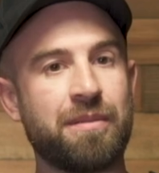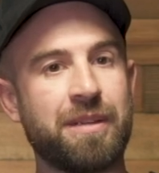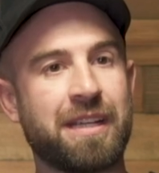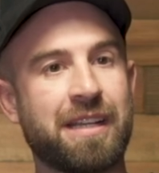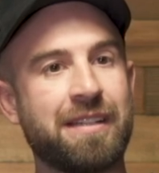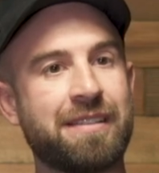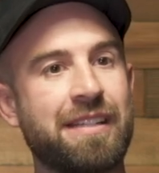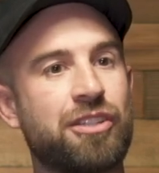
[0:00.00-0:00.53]

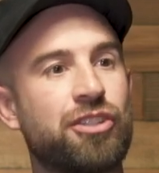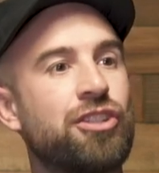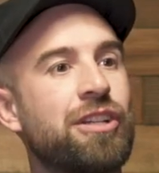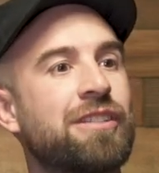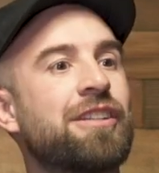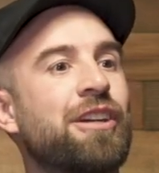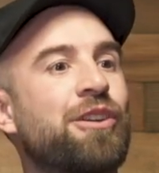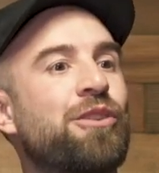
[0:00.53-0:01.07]
because it's
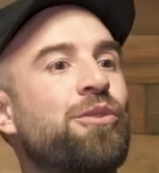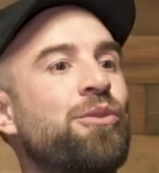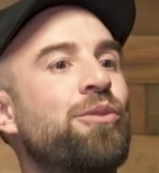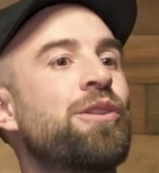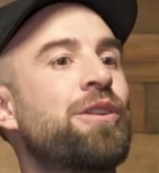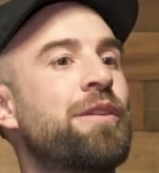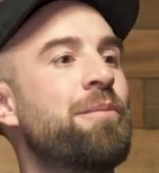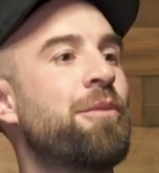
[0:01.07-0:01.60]
just a
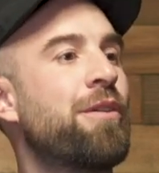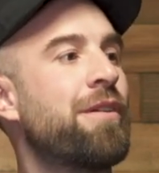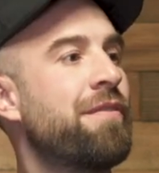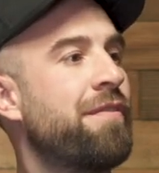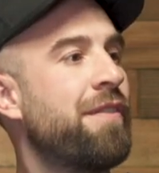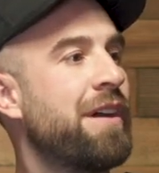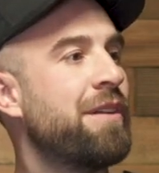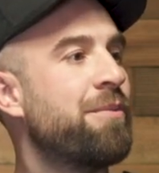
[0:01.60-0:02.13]
cooler, more
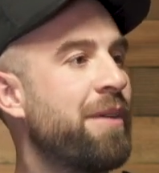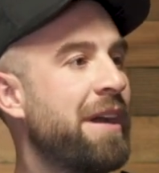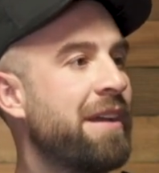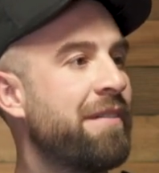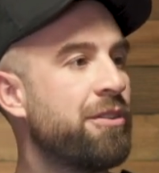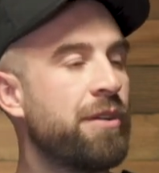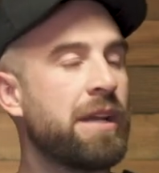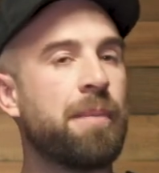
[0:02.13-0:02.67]
fun yeah. way
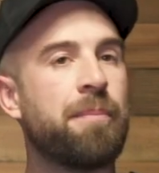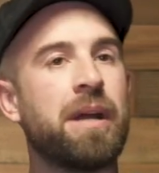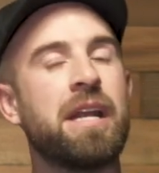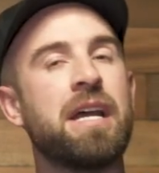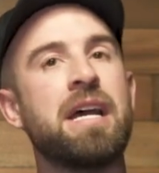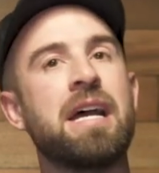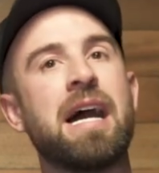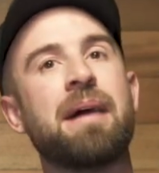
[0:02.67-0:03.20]
of doing it. But
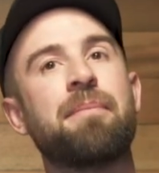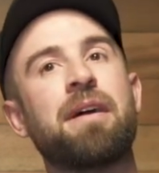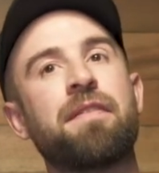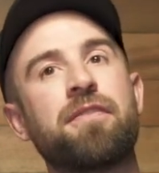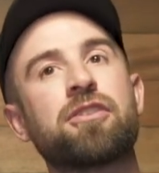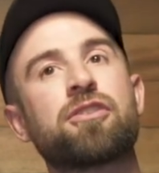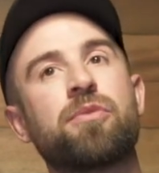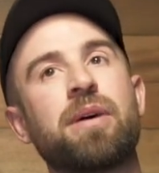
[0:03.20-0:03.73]
my
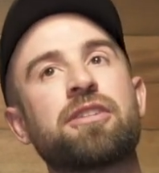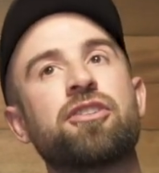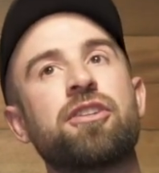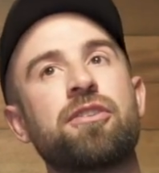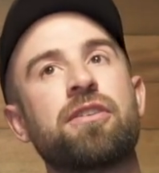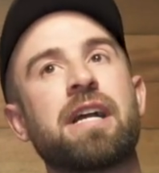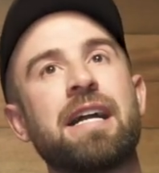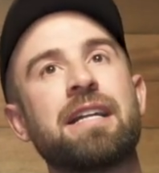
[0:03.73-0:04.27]
first question,
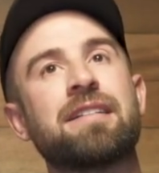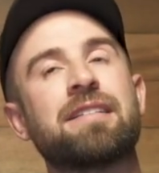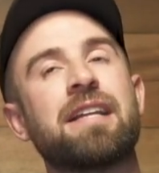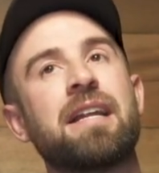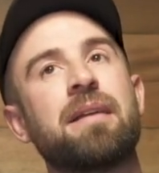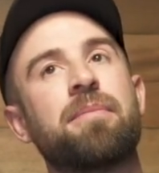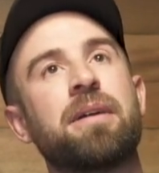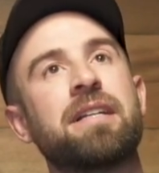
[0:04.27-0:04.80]
you kind of
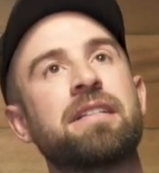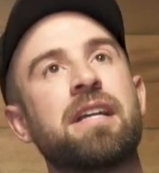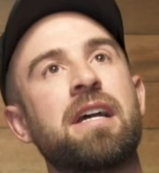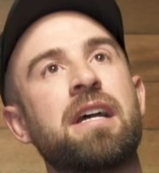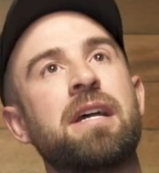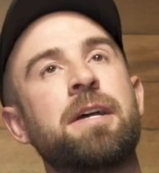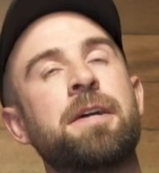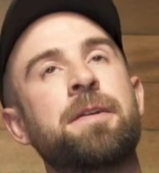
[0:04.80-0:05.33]
said it, but is
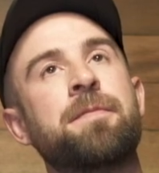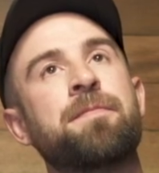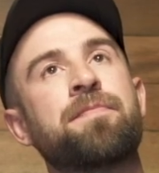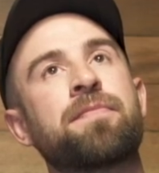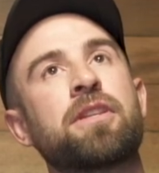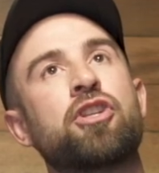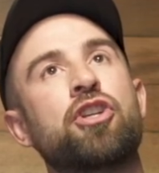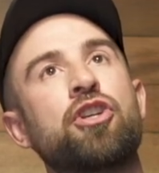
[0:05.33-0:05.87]

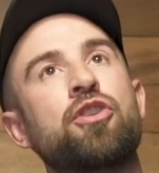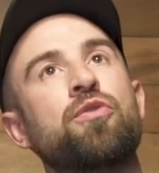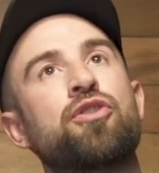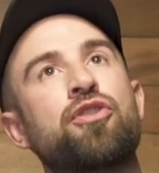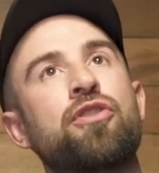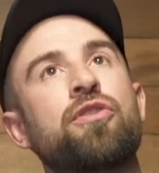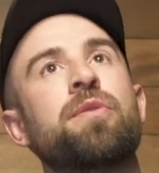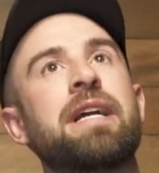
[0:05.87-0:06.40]
do you
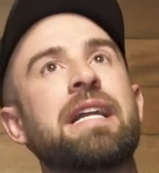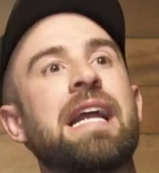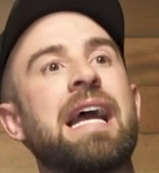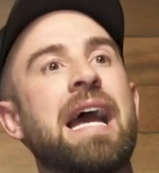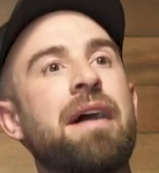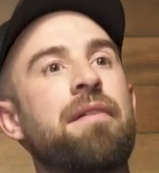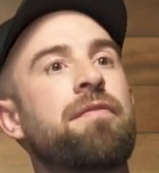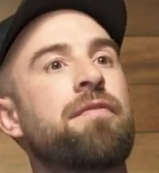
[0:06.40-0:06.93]
do it
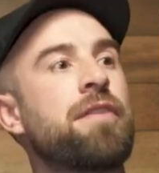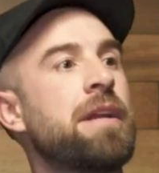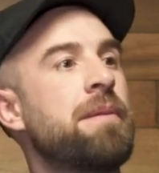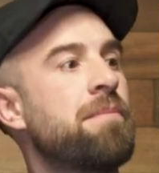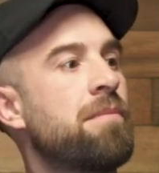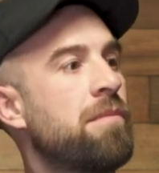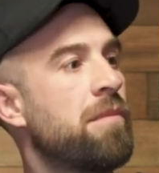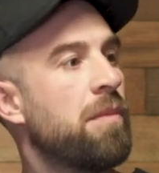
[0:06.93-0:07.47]
every
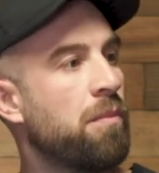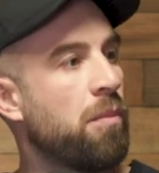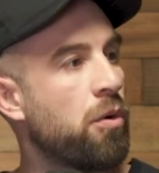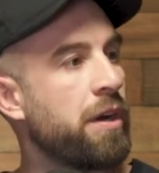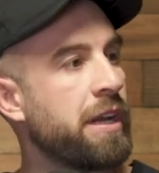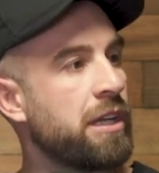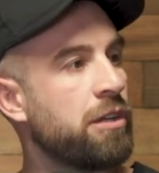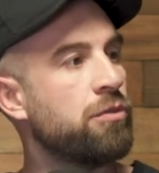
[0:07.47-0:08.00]

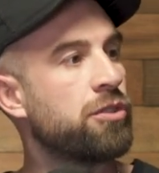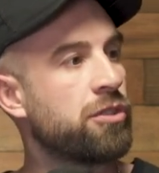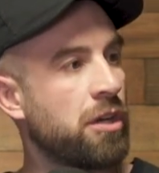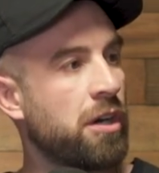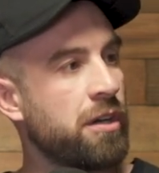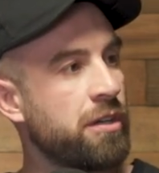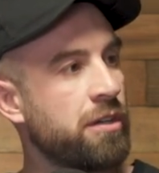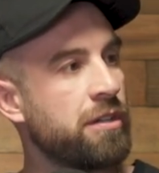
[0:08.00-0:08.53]
morning? You
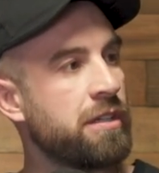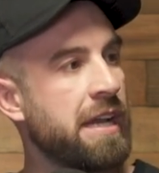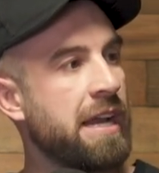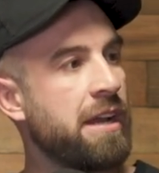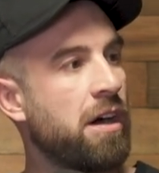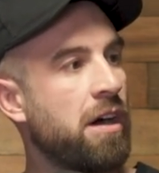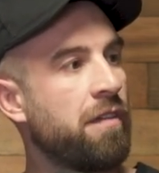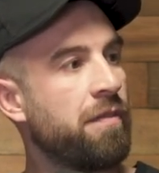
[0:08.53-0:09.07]
start your day
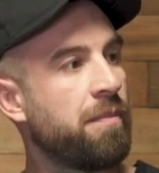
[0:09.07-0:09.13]
off